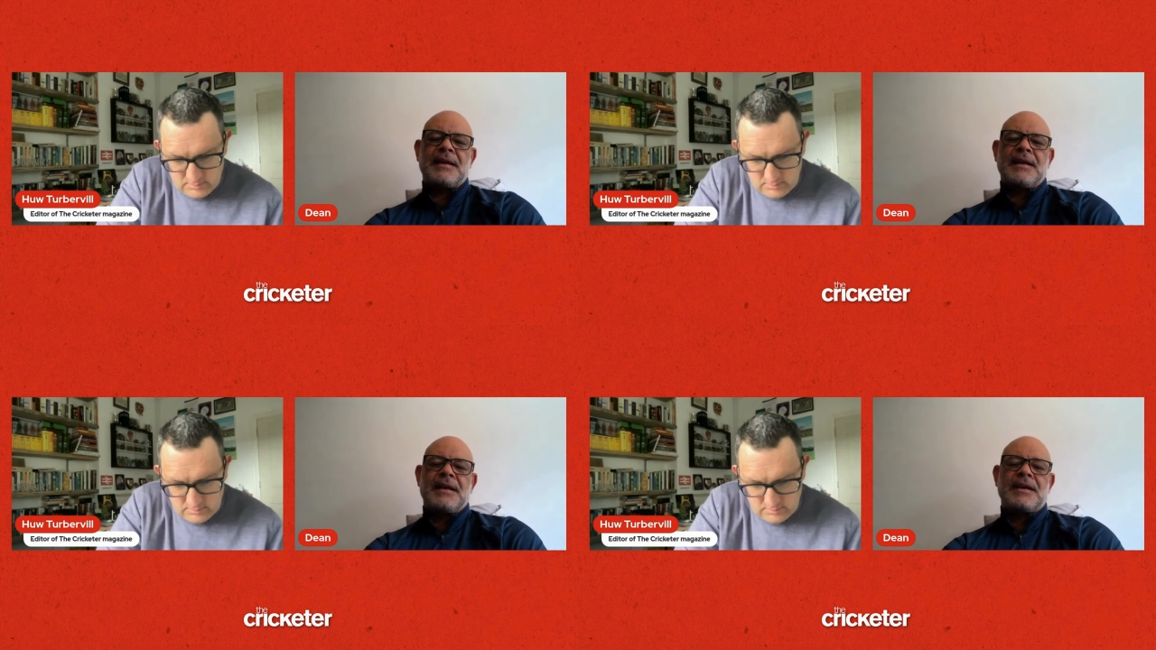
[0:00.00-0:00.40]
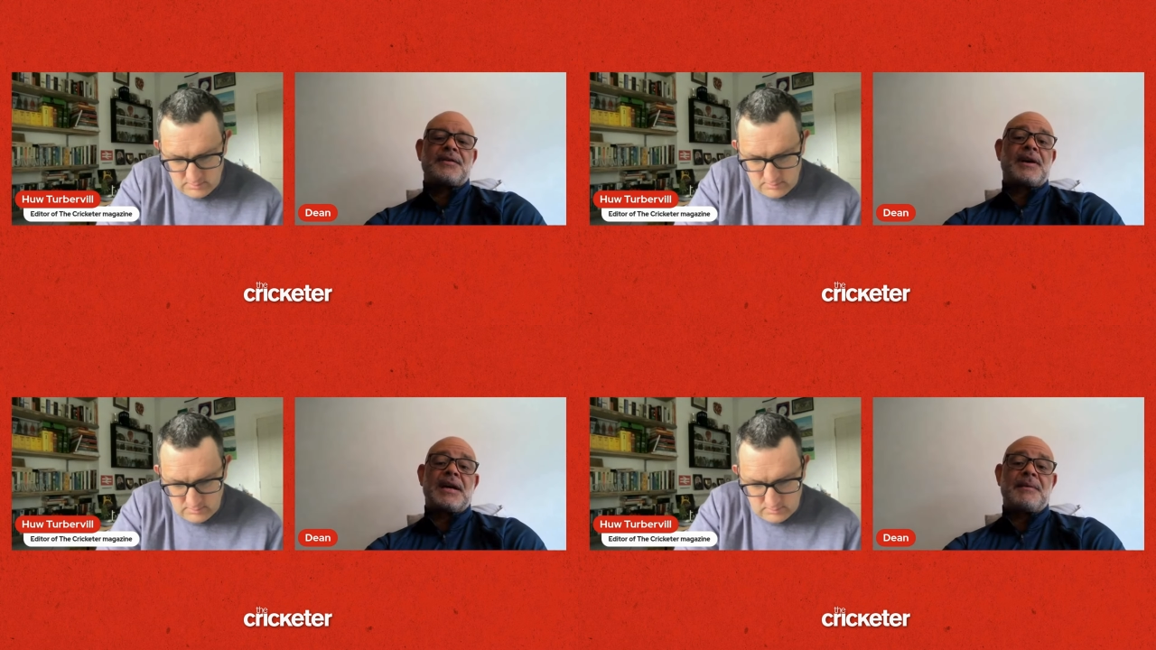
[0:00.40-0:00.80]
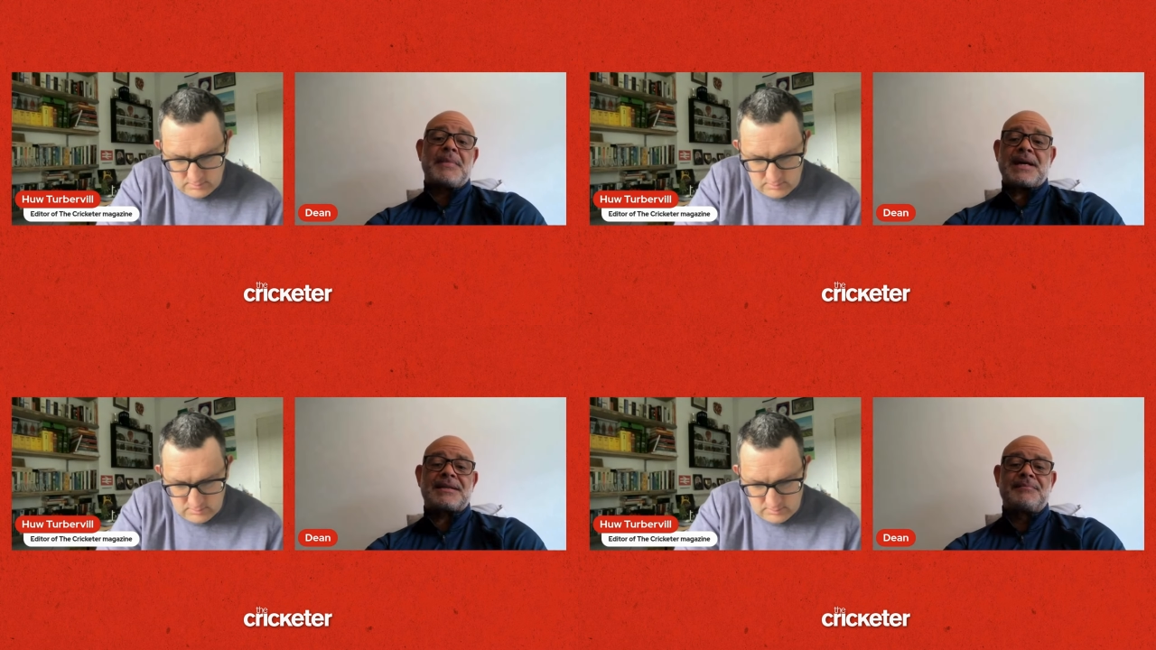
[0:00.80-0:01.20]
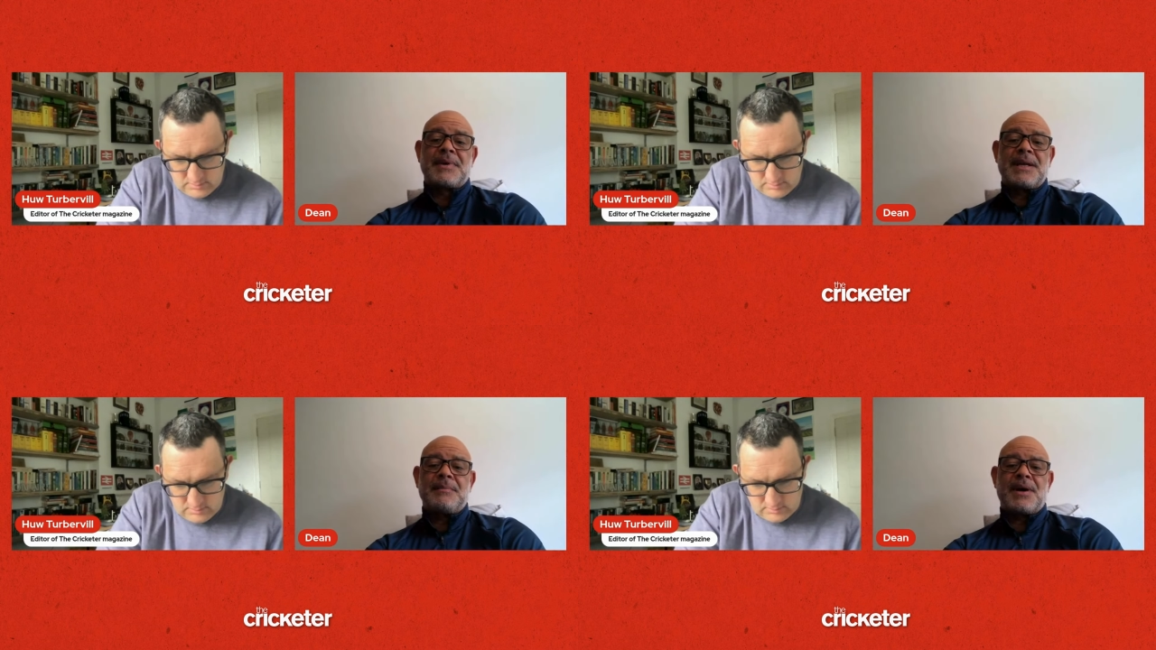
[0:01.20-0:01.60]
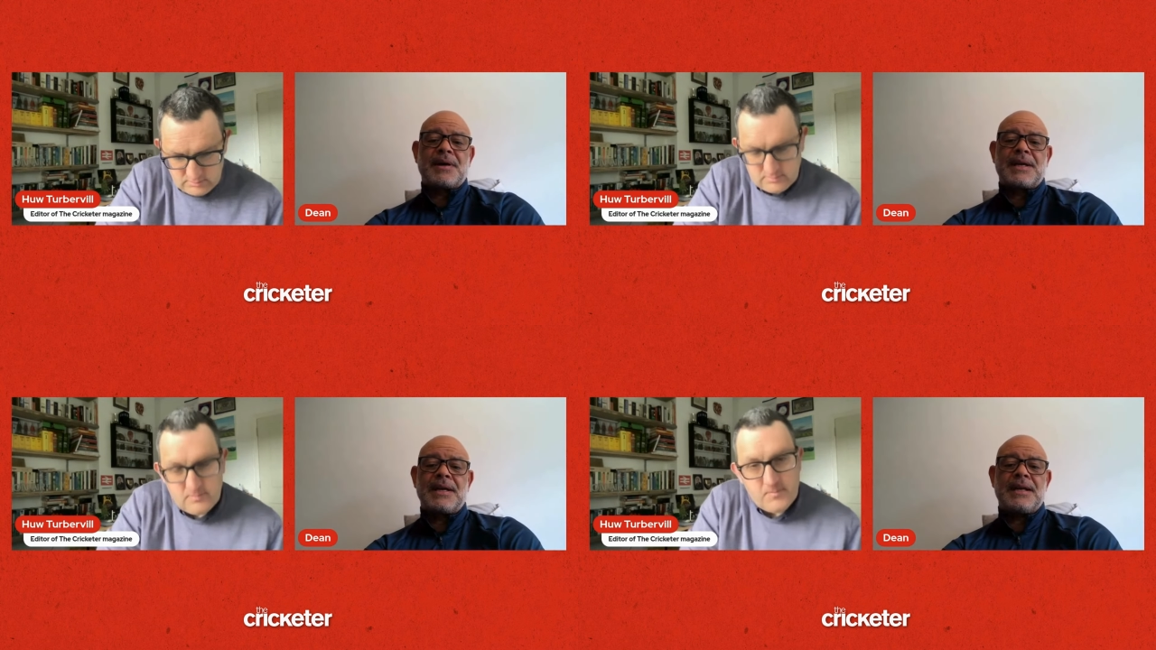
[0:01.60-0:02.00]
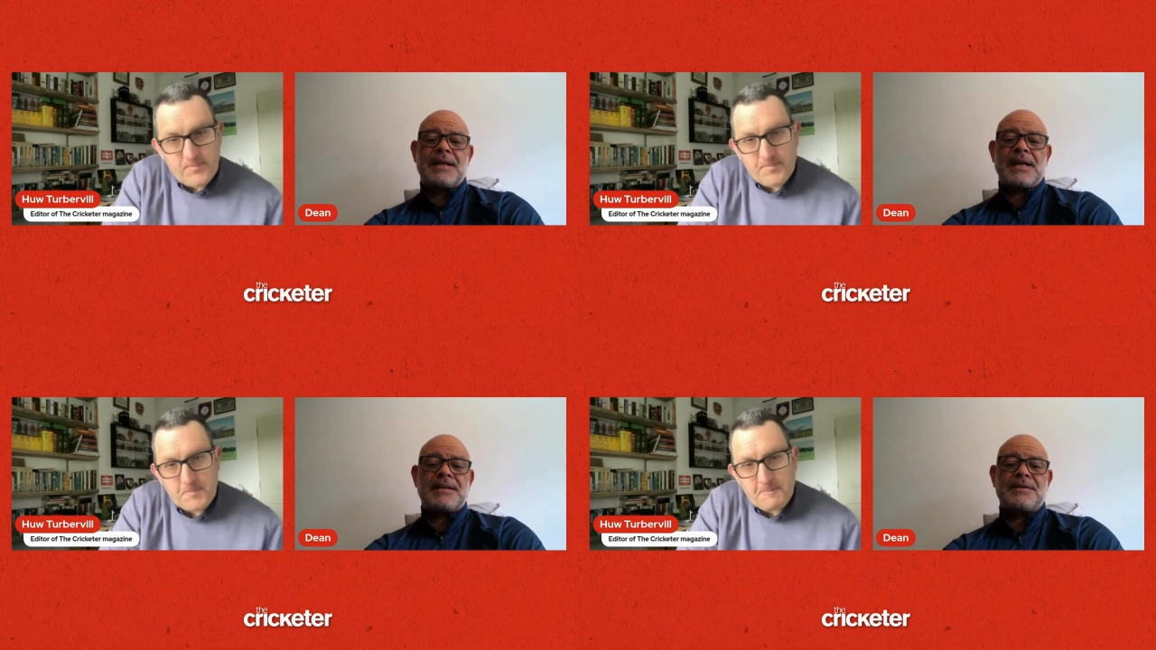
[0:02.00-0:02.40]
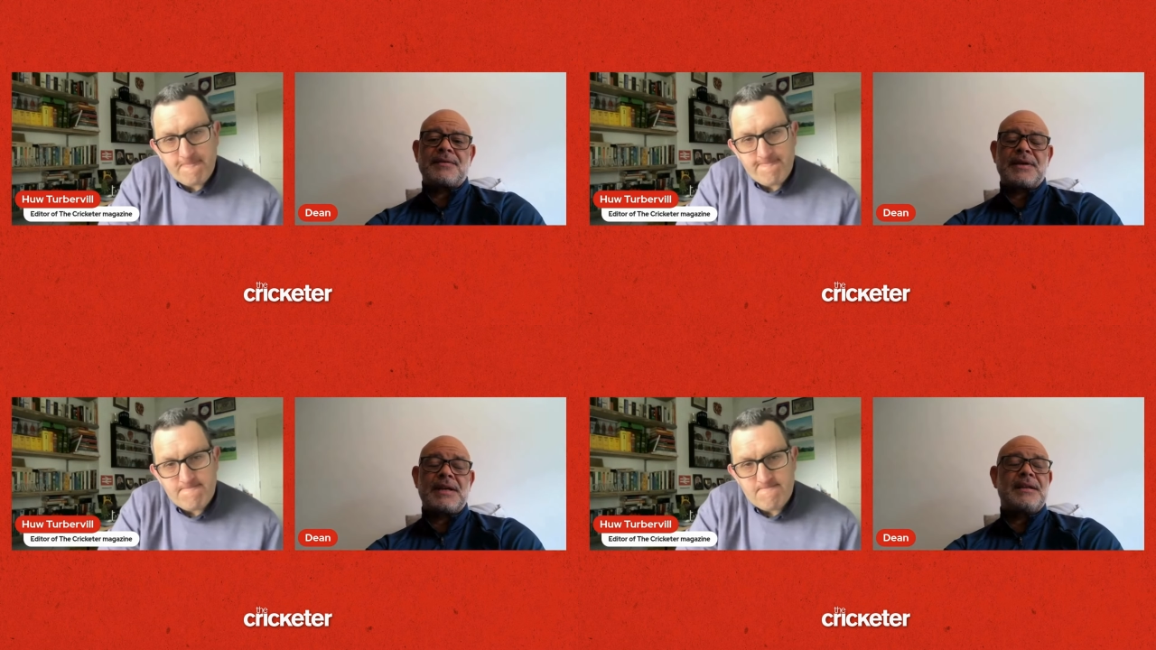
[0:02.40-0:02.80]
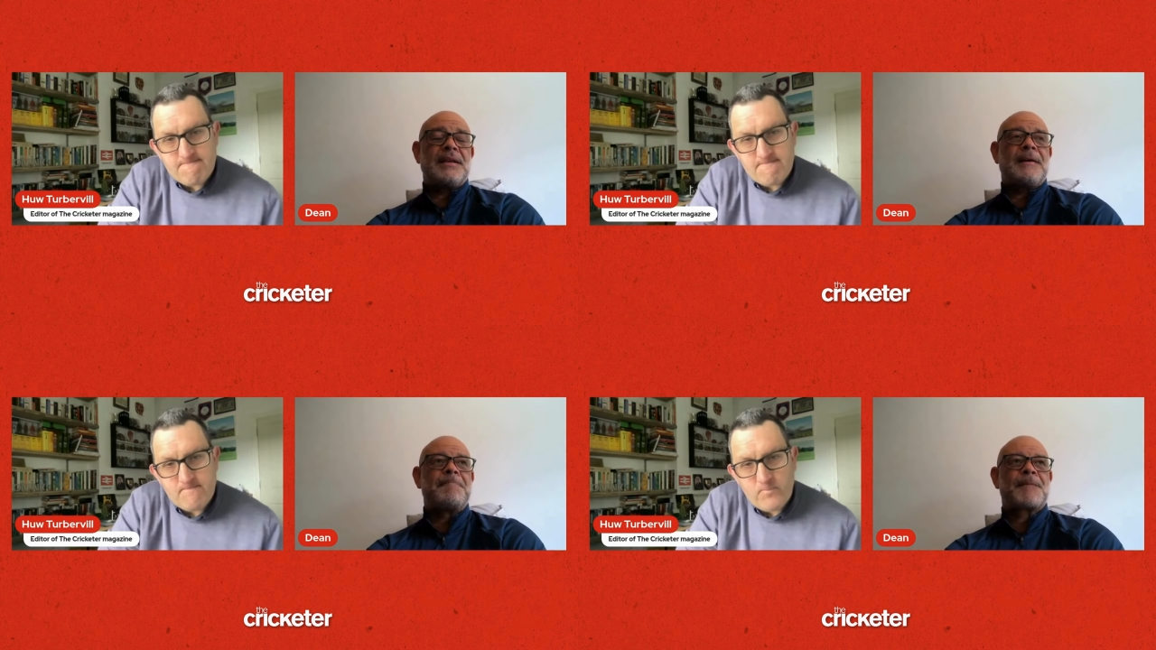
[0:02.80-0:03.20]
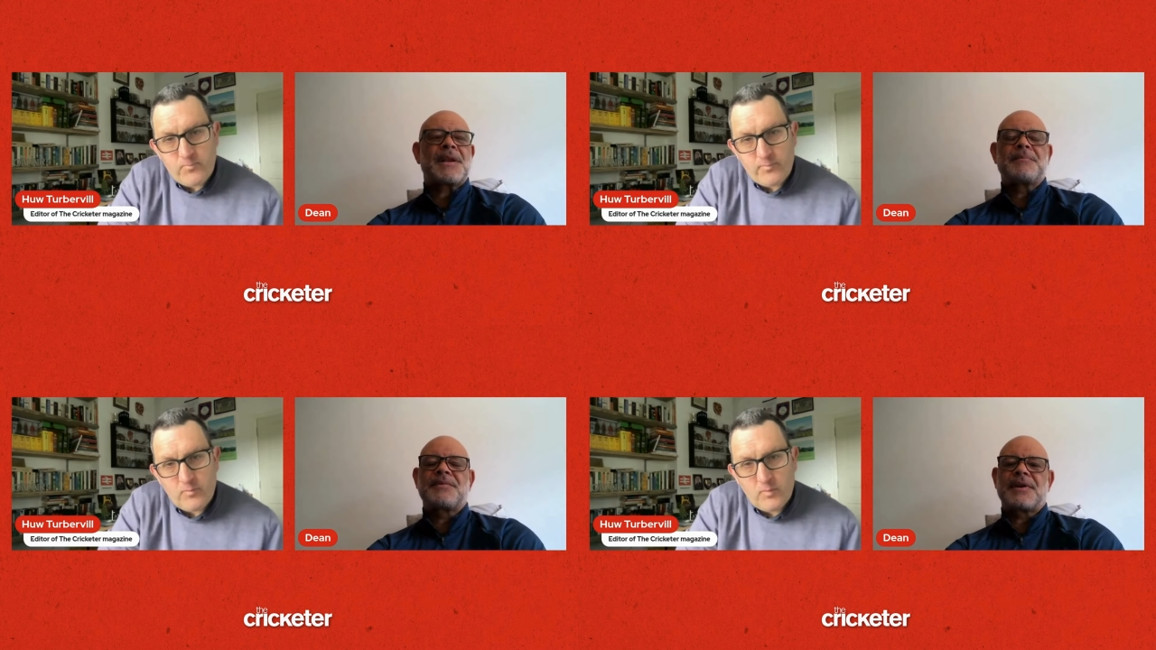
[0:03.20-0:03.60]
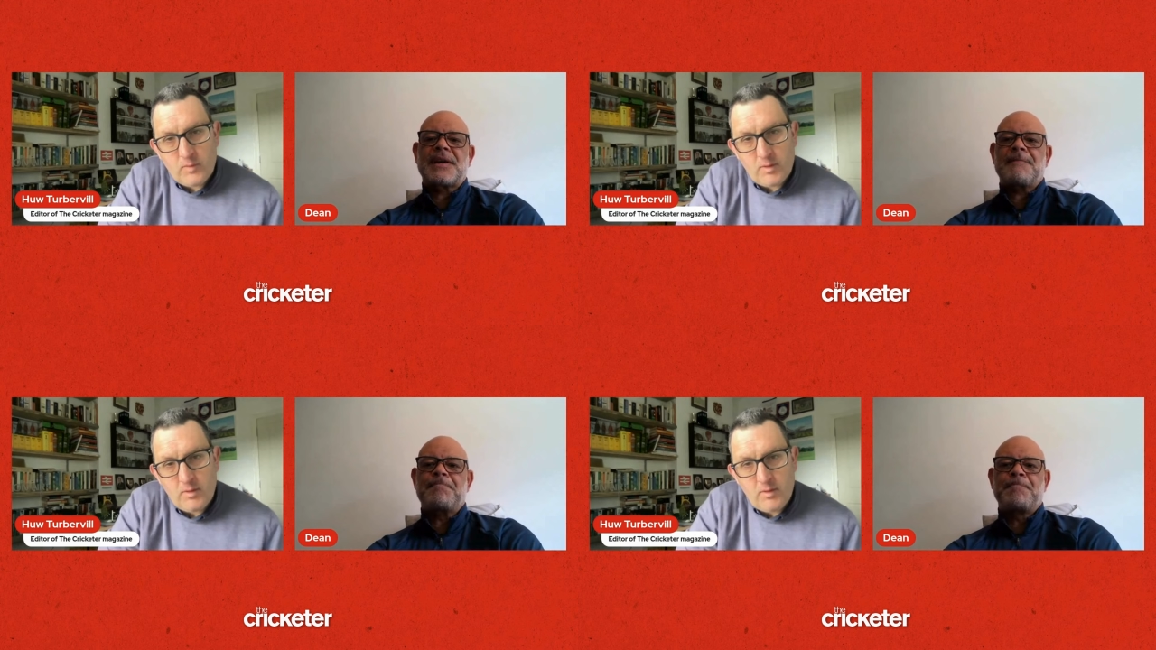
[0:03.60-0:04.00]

Speaker 1: it created a massive money market in county in um, club cricket.